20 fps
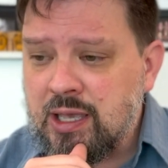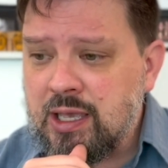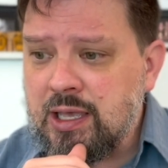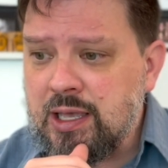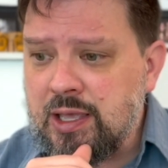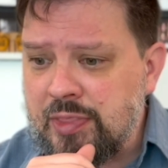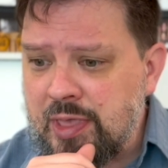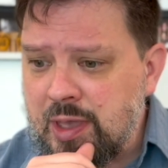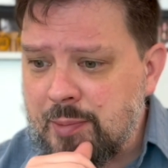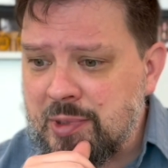
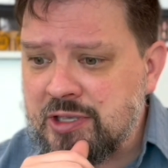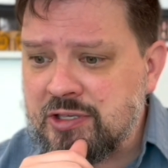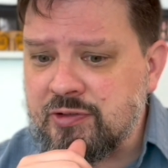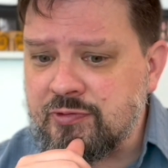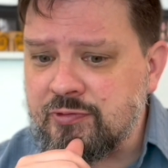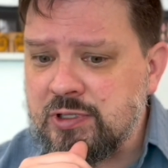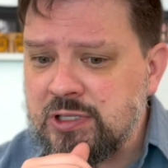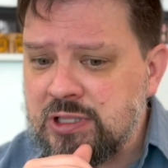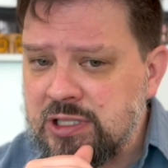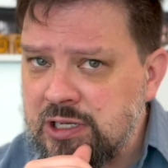And that makes it
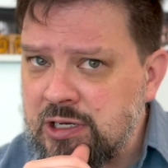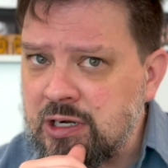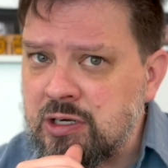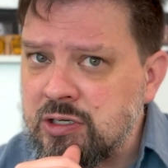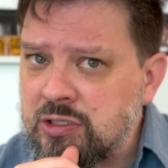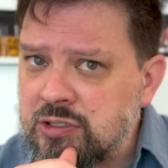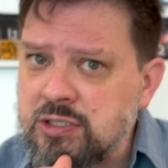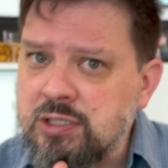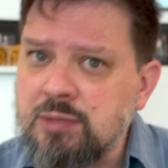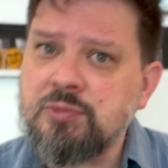really
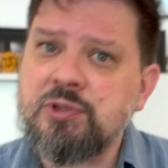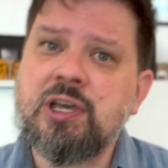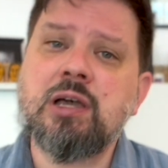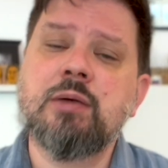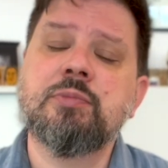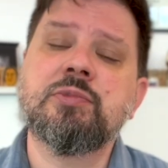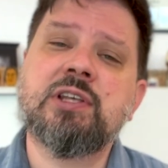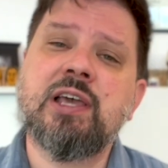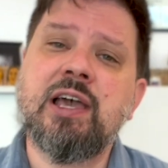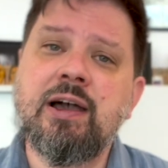hard
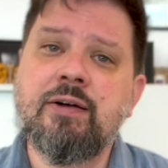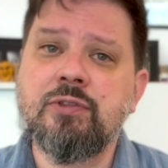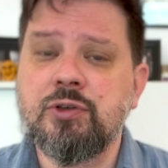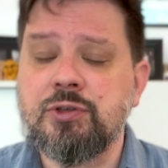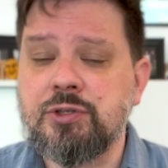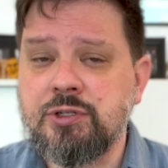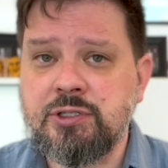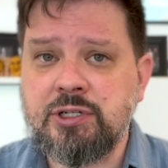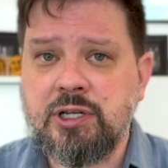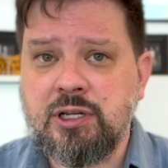sometimes to have
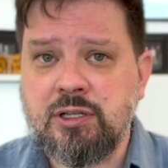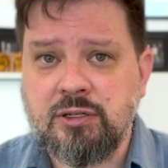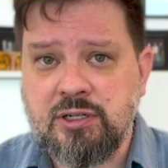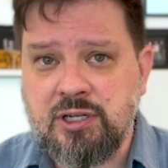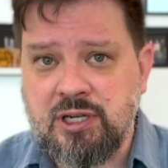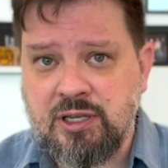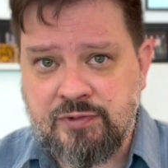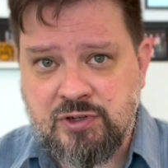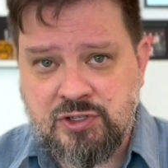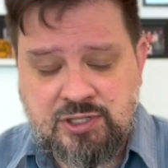those curricular
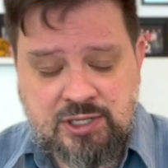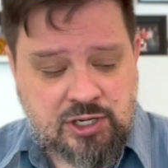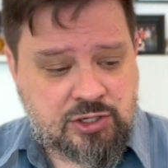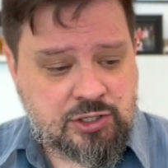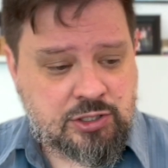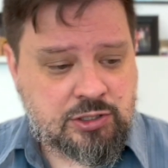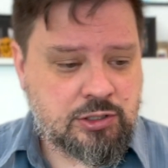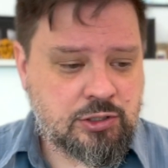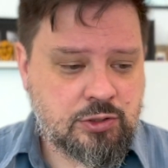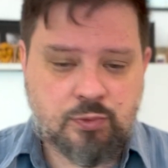
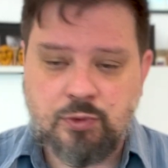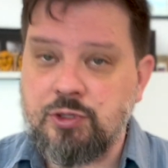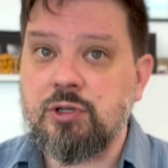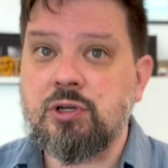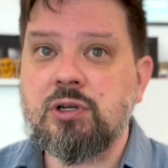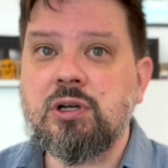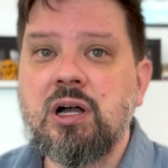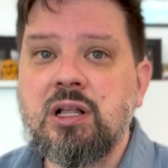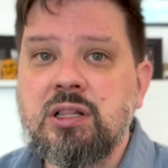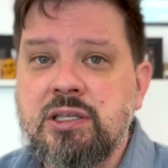conversations with your
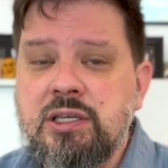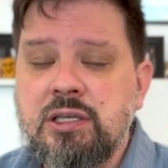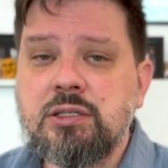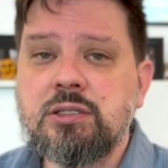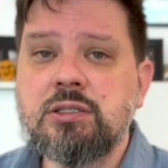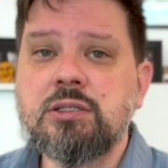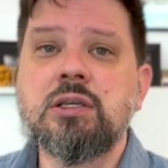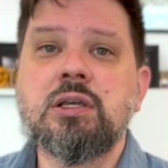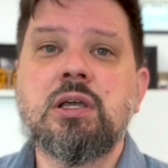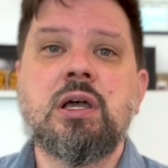
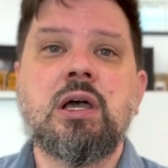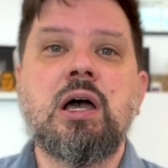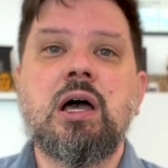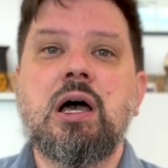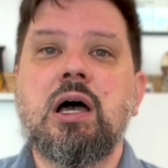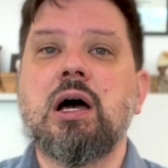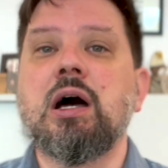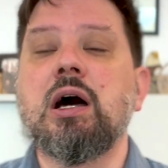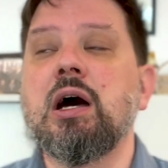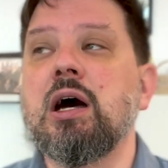colleagues,
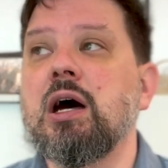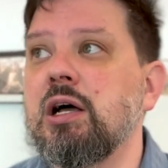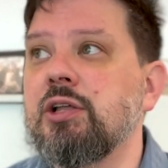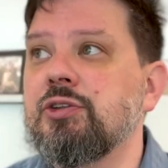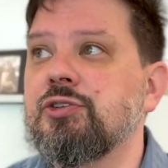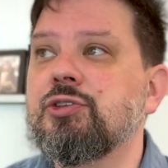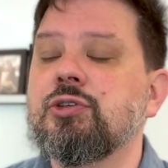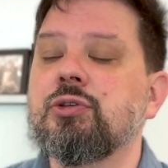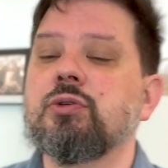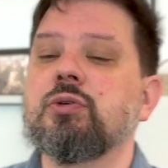
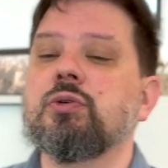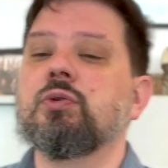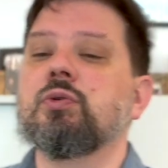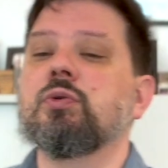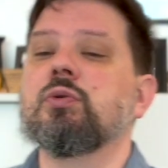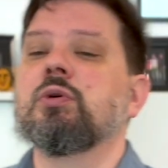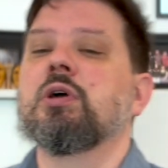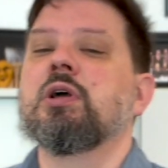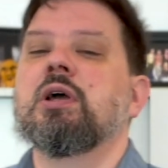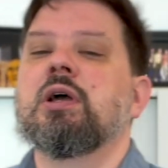
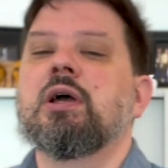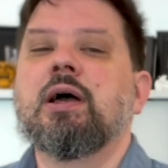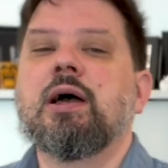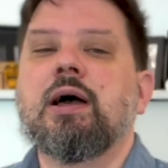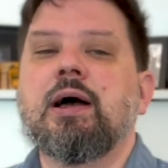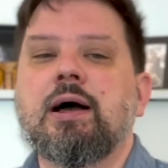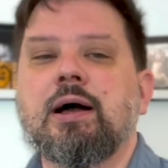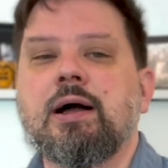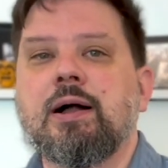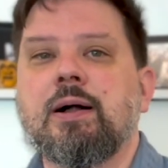to
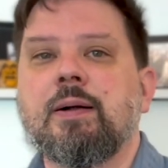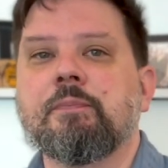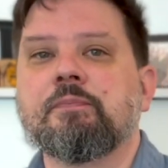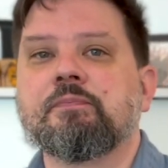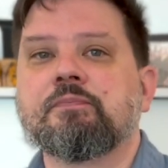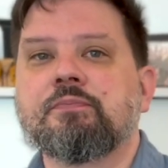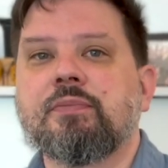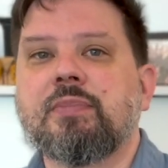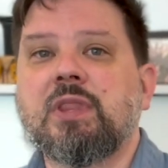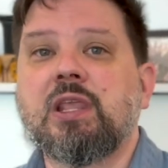
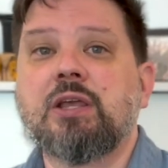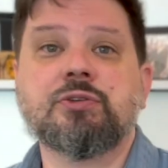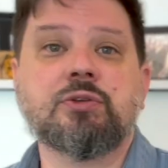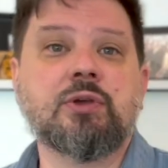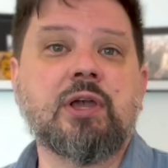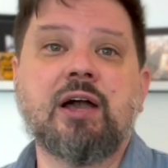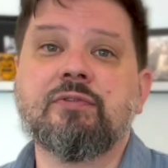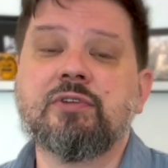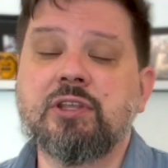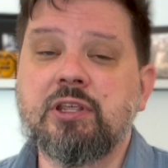
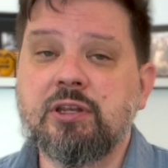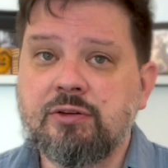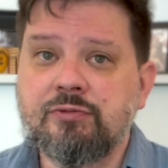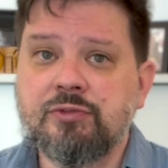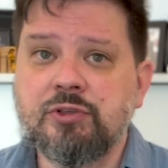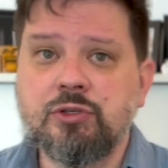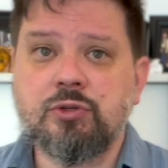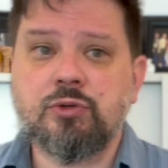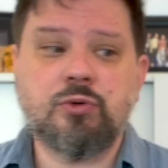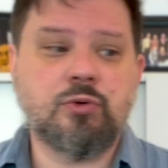have an
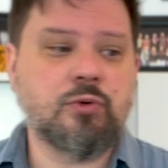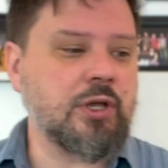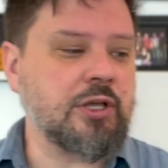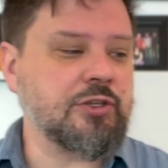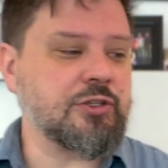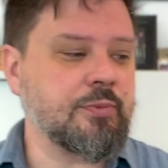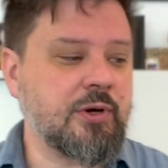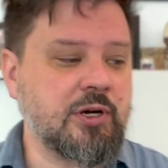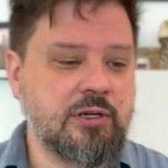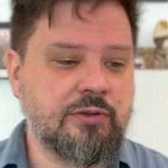interview
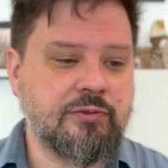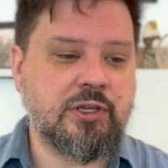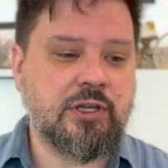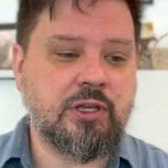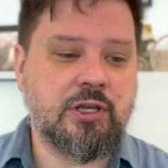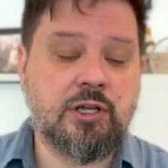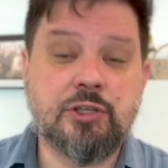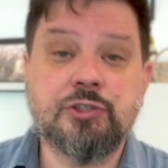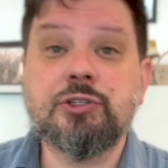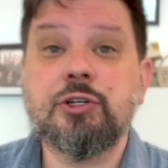as a part of
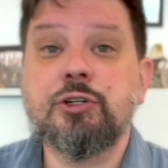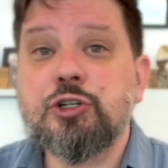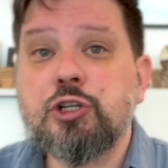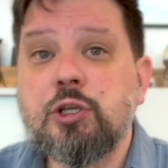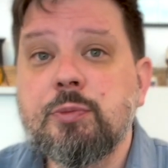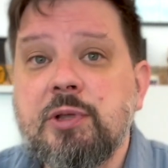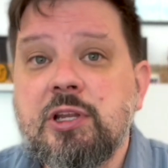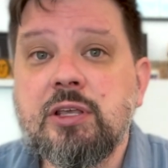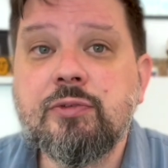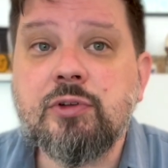a search
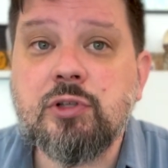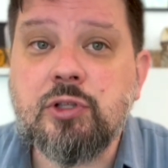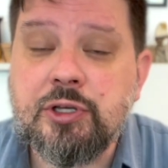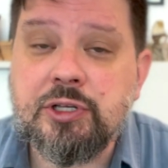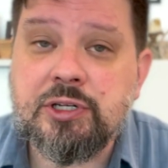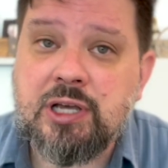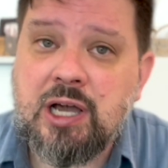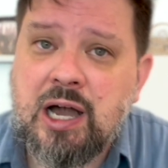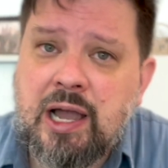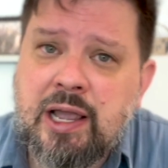committee if you're
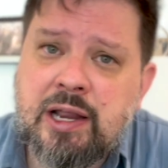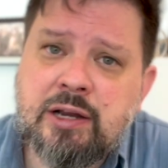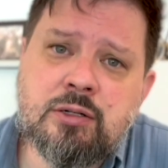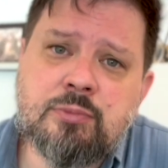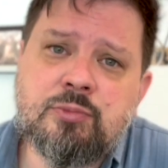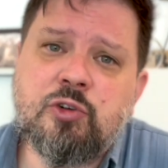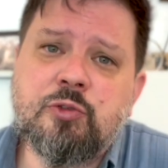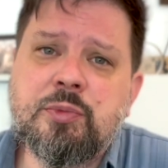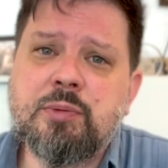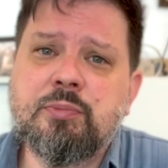looking to hire a
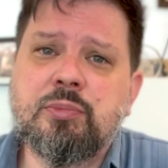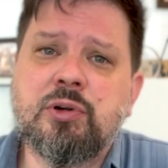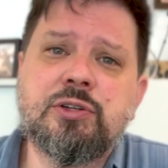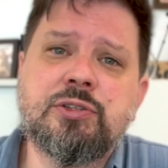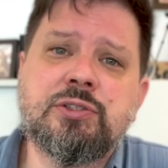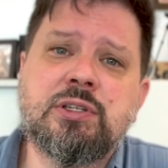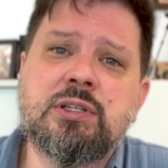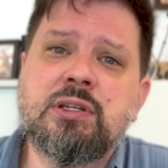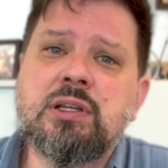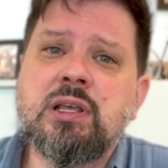movement
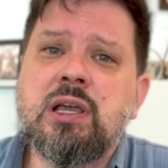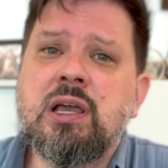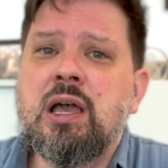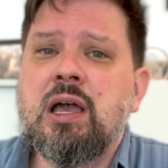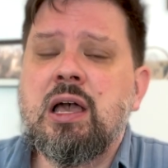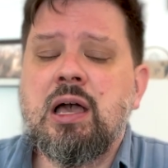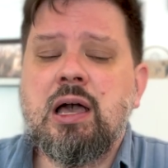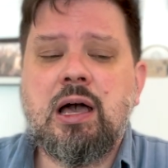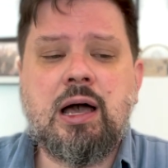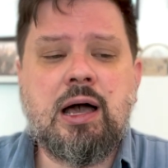person,
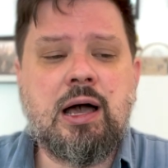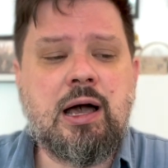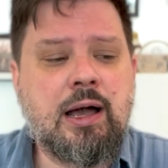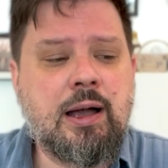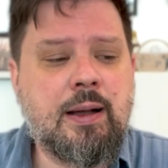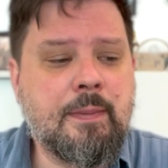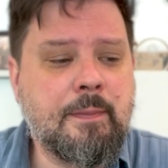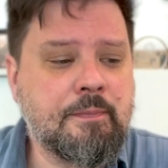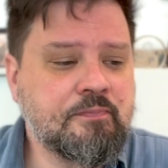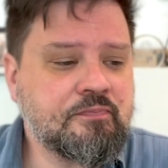
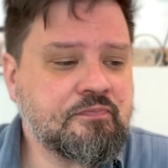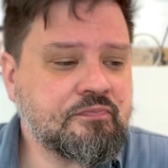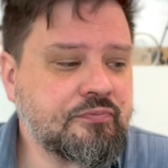to